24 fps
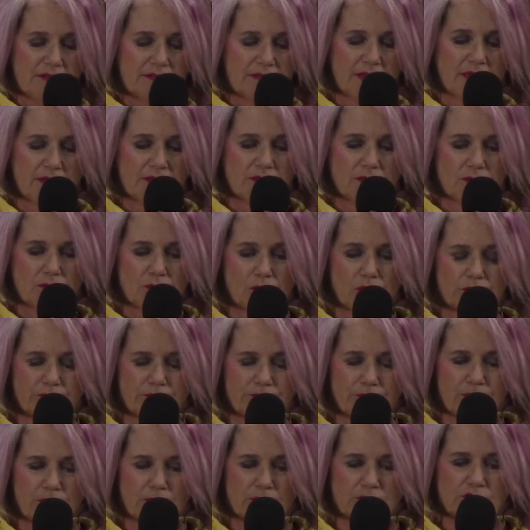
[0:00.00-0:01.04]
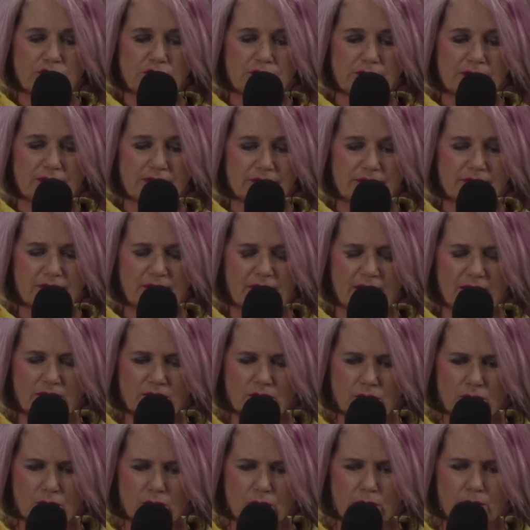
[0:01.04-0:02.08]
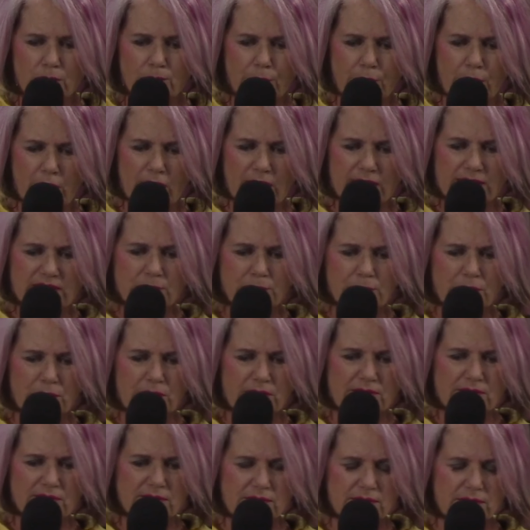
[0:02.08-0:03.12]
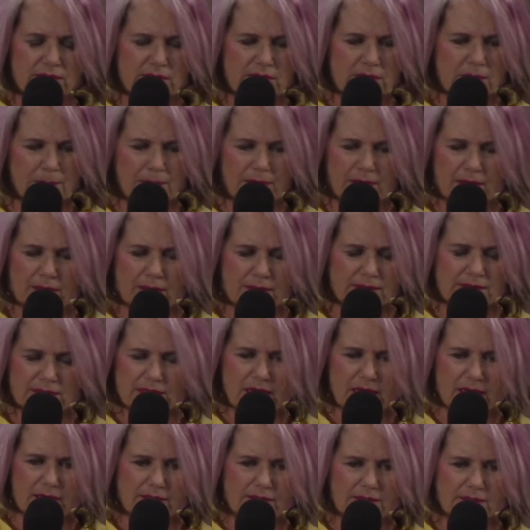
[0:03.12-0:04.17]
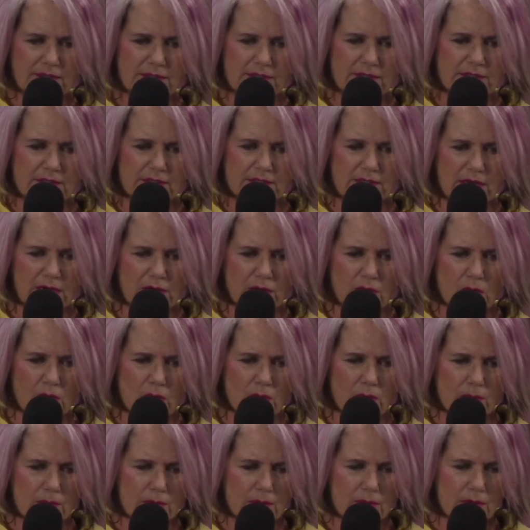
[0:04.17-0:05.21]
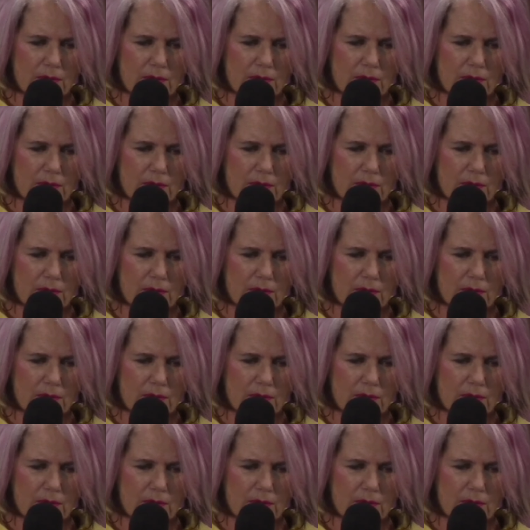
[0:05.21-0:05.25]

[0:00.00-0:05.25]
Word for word: Thank you, Lord, fortunate. Thank you, Lord, prosperous. He paid a debt he did not owe.